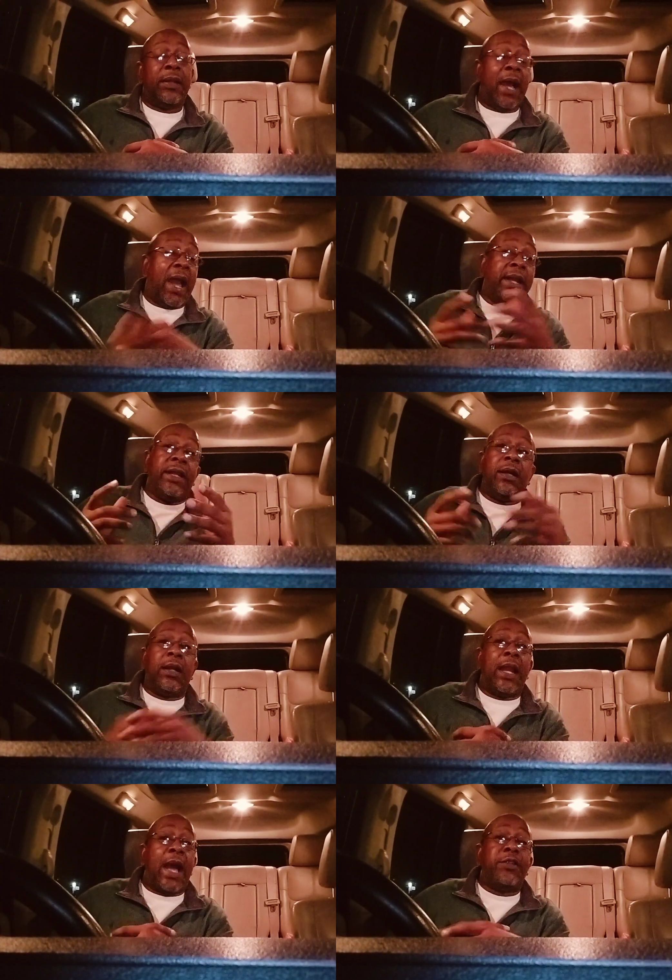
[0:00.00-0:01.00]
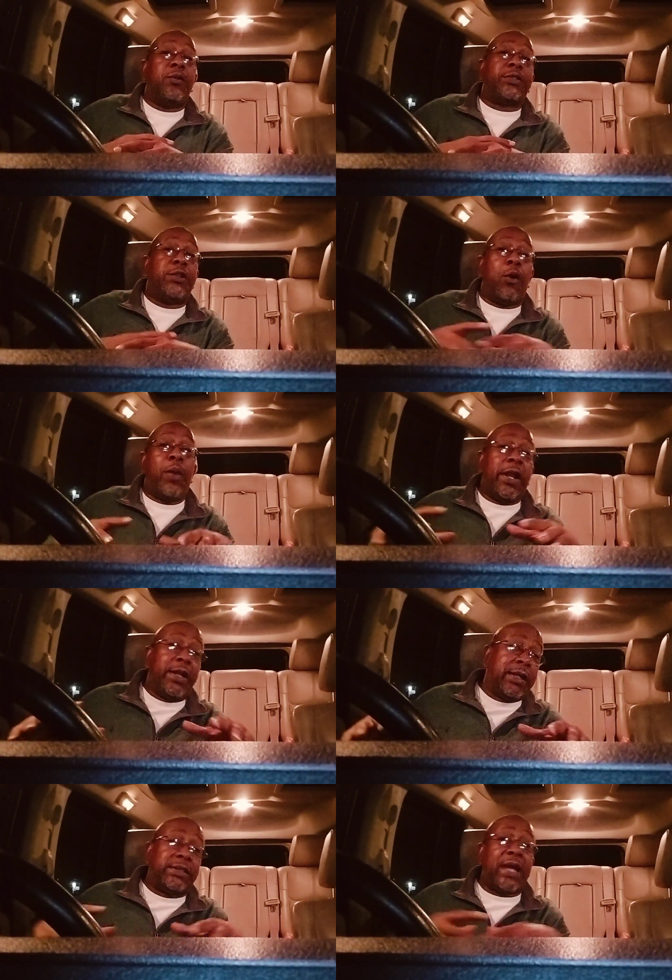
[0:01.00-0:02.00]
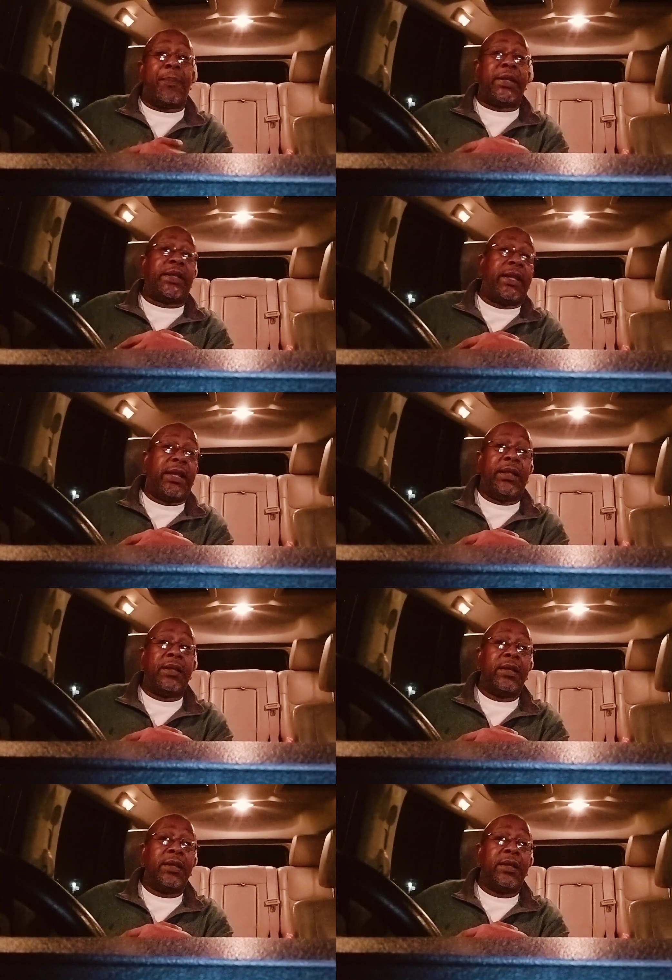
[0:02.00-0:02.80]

I ain't even gonna lie, you was nowhere near the top of the key,